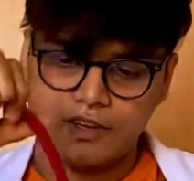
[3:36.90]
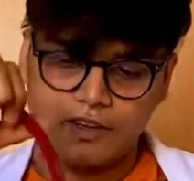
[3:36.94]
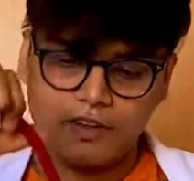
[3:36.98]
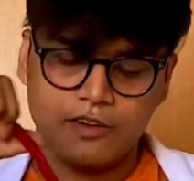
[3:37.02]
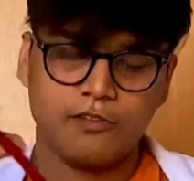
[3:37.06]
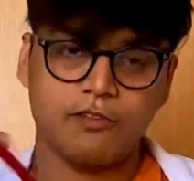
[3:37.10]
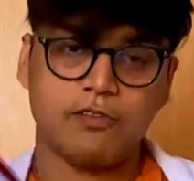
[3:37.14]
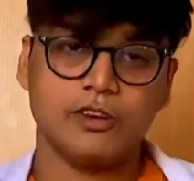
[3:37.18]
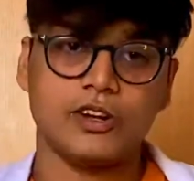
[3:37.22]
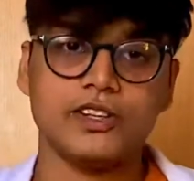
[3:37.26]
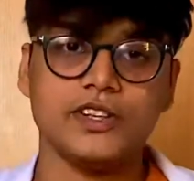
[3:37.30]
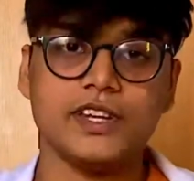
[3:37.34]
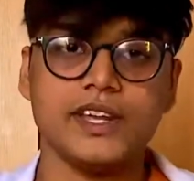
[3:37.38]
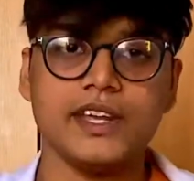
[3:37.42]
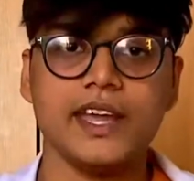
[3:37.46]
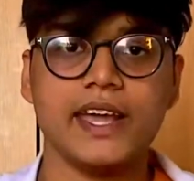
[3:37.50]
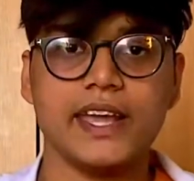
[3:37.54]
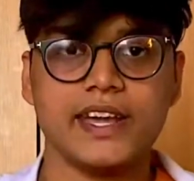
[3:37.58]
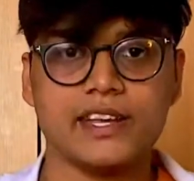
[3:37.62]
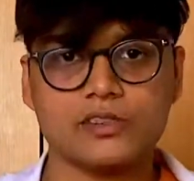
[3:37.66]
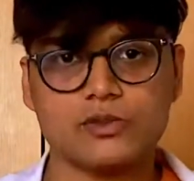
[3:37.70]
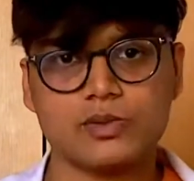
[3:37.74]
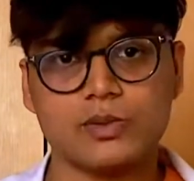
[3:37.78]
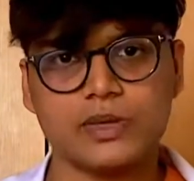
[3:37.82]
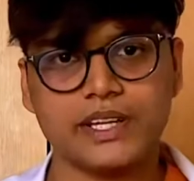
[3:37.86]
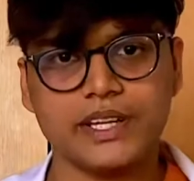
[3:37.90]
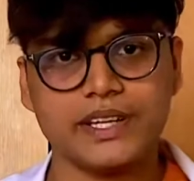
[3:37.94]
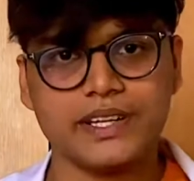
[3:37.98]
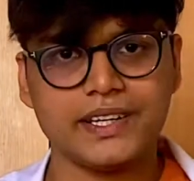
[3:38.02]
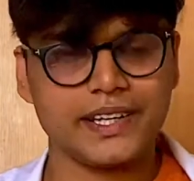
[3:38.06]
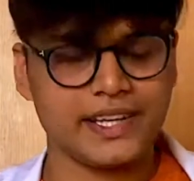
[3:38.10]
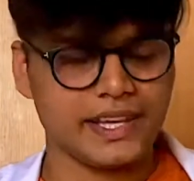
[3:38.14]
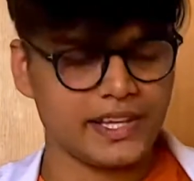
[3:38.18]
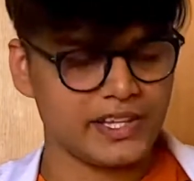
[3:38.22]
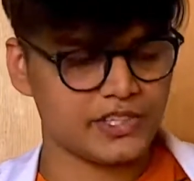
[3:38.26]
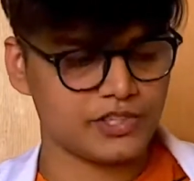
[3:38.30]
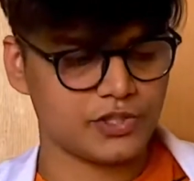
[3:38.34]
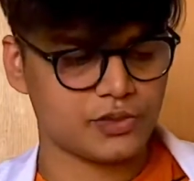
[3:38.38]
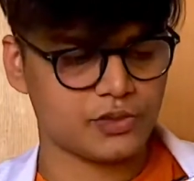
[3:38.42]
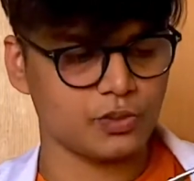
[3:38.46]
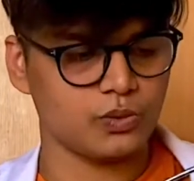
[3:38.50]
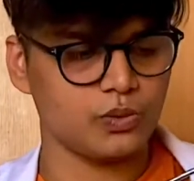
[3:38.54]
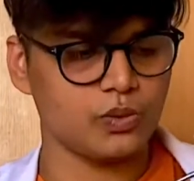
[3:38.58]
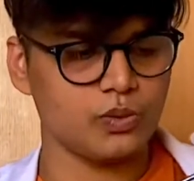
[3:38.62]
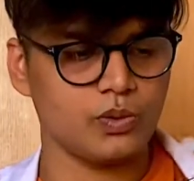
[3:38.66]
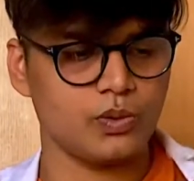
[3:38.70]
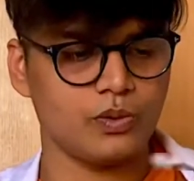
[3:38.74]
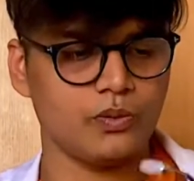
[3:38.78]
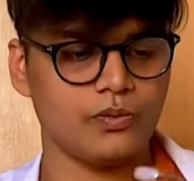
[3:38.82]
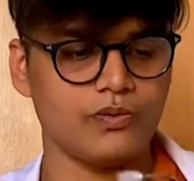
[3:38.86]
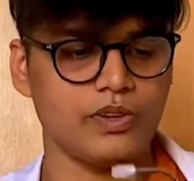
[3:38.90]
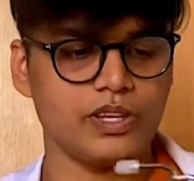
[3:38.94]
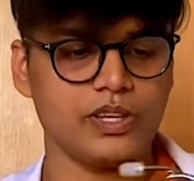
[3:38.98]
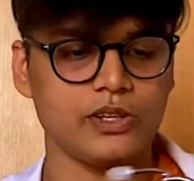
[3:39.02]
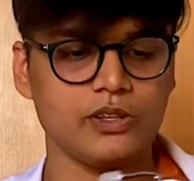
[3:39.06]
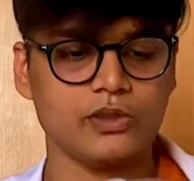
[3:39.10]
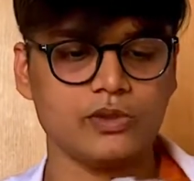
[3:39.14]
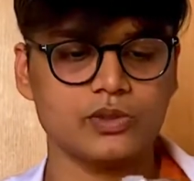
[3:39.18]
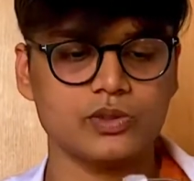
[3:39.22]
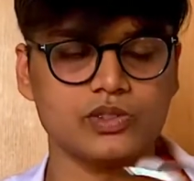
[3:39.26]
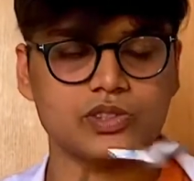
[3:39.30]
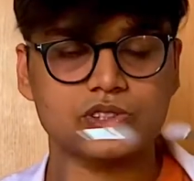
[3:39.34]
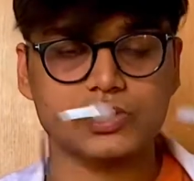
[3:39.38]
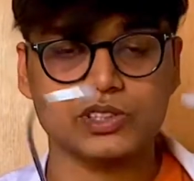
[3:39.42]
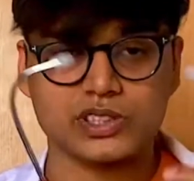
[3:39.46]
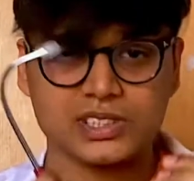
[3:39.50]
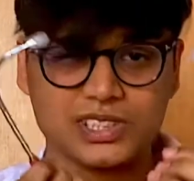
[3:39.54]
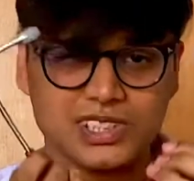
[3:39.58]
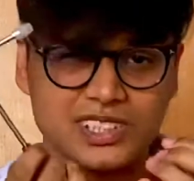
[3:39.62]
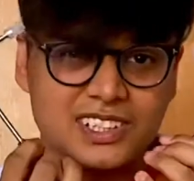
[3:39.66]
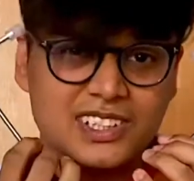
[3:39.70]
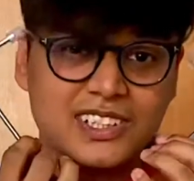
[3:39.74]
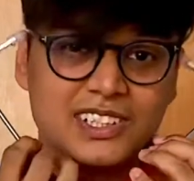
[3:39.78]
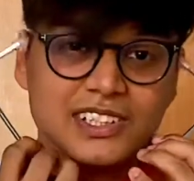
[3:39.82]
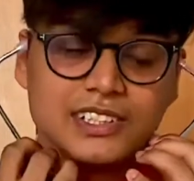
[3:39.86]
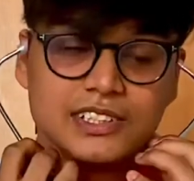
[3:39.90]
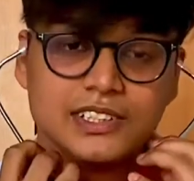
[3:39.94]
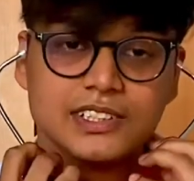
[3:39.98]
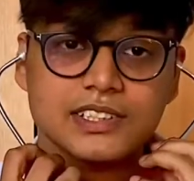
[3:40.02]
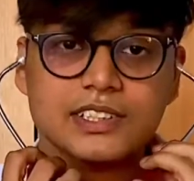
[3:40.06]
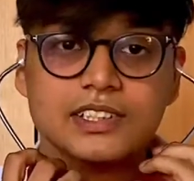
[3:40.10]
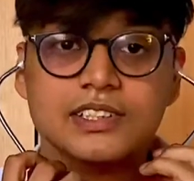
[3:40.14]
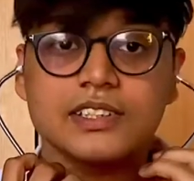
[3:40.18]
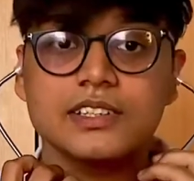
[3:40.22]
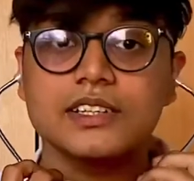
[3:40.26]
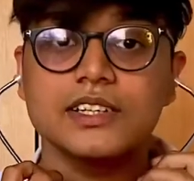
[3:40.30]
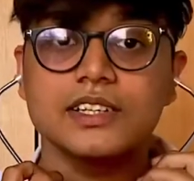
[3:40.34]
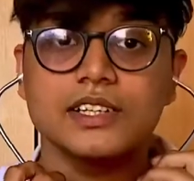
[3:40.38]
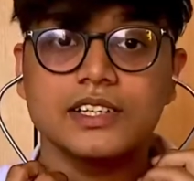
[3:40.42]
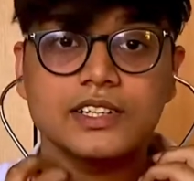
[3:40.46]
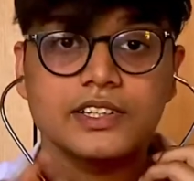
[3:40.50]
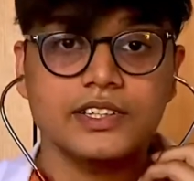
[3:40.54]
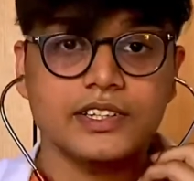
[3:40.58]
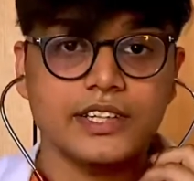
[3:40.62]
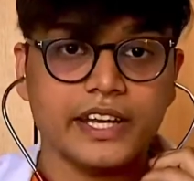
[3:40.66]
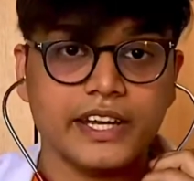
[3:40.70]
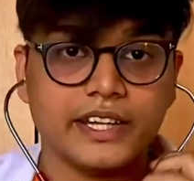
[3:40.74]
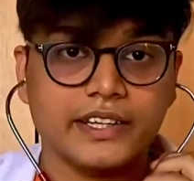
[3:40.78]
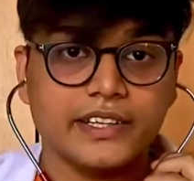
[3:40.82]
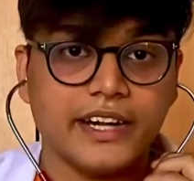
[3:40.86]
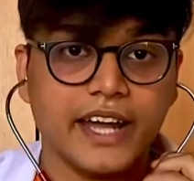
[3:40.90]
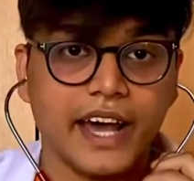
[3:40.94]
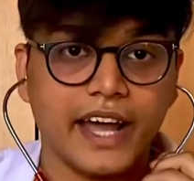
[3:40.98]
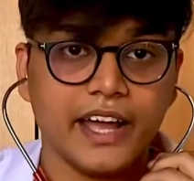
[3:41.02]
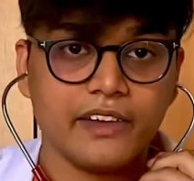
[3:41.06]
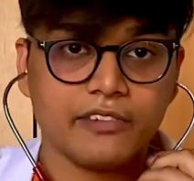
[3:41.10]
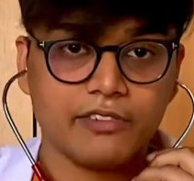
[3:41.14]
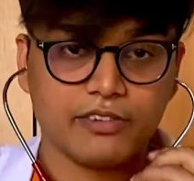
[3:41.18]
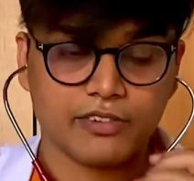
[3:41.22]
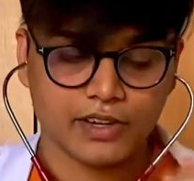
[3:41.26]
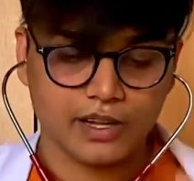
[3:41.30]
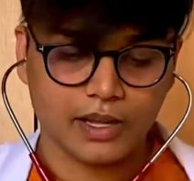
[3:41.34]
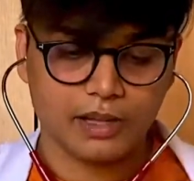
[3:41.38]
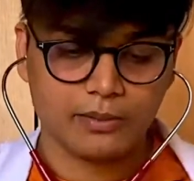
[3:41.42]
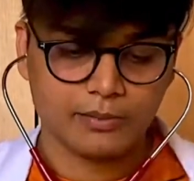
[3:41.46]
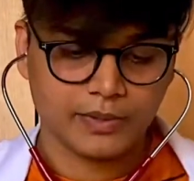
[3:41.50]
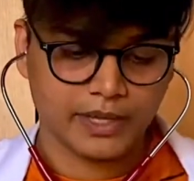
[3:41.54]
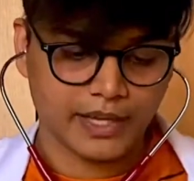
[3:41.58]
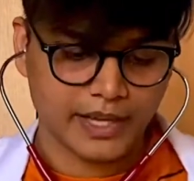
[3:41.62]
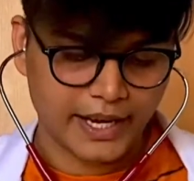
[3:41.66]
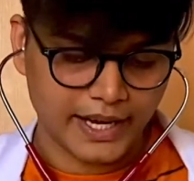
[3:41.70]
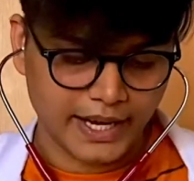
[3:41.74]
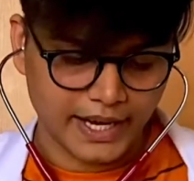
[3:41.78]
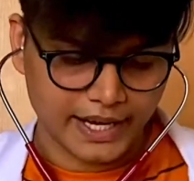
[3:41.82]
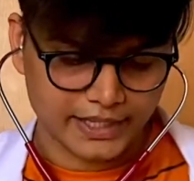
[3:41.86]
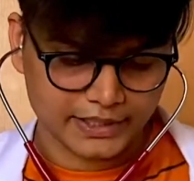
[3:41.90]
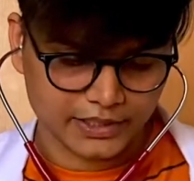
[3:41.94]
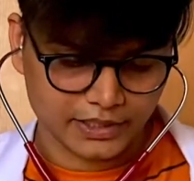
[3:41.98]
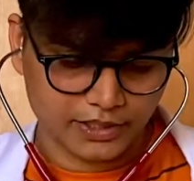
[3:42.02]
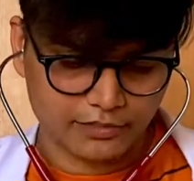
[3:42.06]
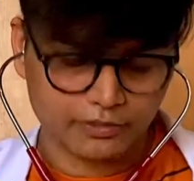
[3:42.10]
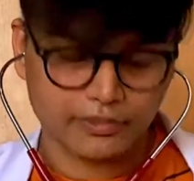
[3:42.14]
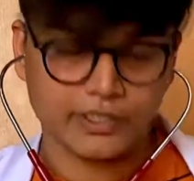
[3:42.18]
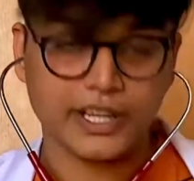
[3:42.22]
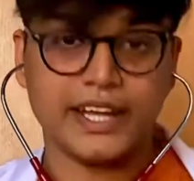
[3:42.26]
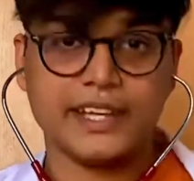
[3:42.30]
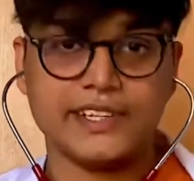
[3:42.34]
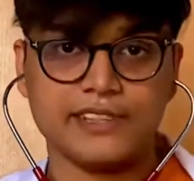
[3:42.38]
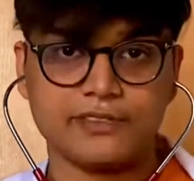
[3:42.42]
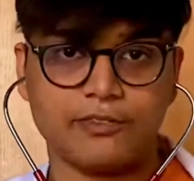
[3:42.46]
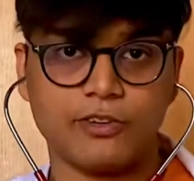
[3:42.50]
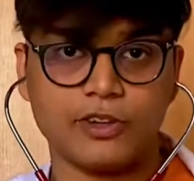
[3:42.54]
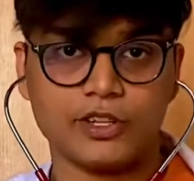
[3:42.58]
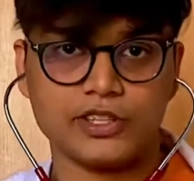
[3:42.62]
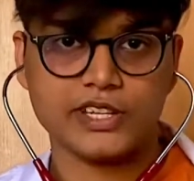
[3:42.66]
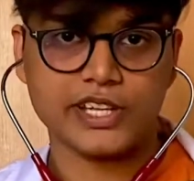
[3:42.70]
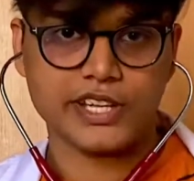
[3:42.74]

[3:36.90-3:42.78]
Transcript: For the S1 and S2 we use the diaphragm for the